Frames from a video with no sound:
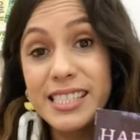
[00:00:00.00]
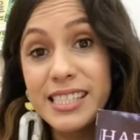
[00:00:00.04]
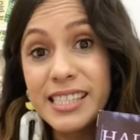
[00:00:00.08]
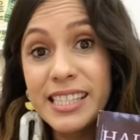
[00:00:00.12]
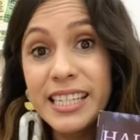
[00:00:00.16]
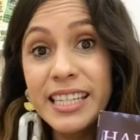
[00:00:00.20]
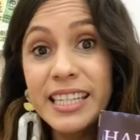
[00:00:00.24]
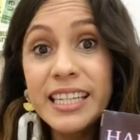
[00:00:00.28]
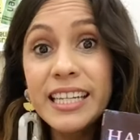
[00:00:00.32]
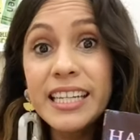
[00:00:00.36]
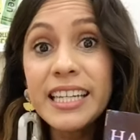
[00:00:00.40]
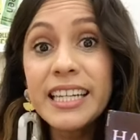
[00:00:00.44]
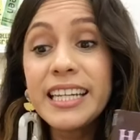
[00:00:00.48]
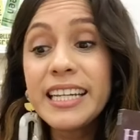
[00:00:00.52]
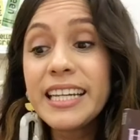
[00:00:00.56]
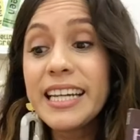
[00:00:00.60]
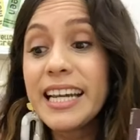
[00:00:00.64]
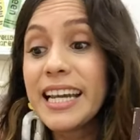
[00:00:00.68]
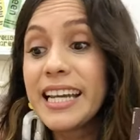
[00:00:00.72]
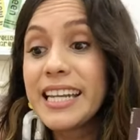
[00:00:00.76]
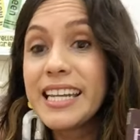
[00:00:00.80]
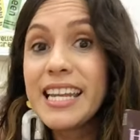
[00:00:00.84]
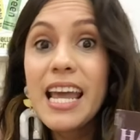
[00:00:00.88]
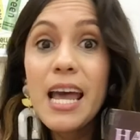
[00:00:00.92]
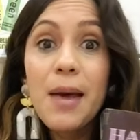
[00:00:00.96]
see
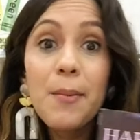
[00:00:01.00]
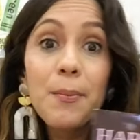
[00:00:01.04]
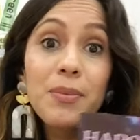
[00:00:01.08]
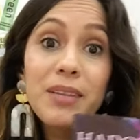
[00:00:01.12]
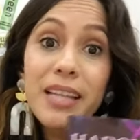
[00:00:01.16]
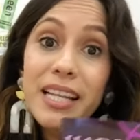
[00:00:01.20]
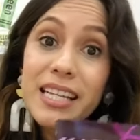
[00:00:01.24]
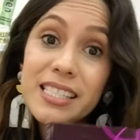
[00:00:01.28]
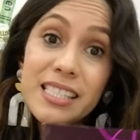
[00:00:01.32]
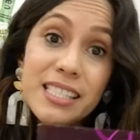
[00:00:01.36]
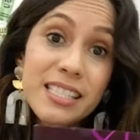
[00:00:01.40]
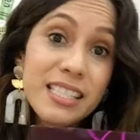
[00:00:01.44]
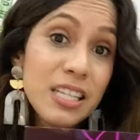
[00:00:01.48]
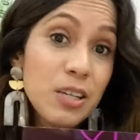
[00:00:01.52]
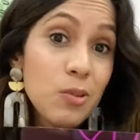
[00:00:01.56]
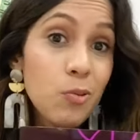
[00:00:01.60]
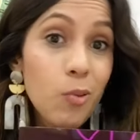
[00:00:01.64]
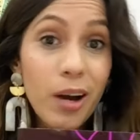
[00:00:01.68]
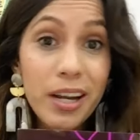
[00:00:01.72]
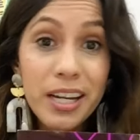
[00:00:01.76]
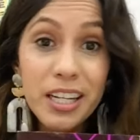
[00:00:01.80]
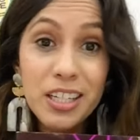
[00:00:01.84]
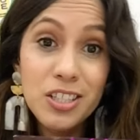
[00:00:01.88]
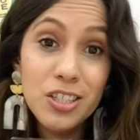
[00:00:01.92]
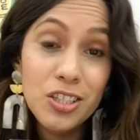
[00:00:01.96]
and places he
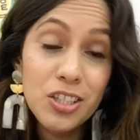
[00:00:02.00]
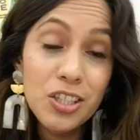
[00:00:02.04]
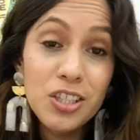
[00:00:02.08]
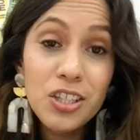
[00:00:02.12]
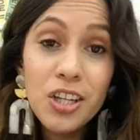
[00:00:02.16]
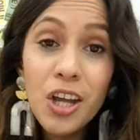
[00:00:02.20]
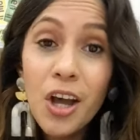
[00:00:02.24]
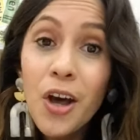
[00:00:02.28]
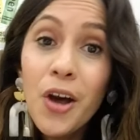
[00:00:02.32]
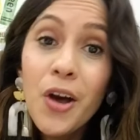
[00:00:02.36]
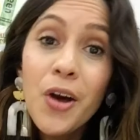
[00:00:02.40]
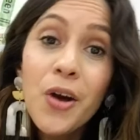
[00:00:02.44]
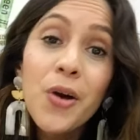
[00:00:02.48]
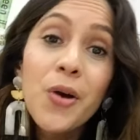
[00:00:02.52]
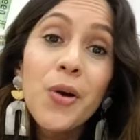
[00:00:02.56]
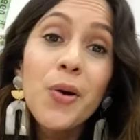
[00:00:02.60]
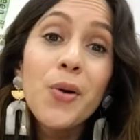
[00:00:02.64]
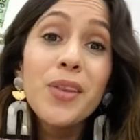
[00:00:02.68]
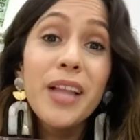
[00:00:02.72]
wanted to go.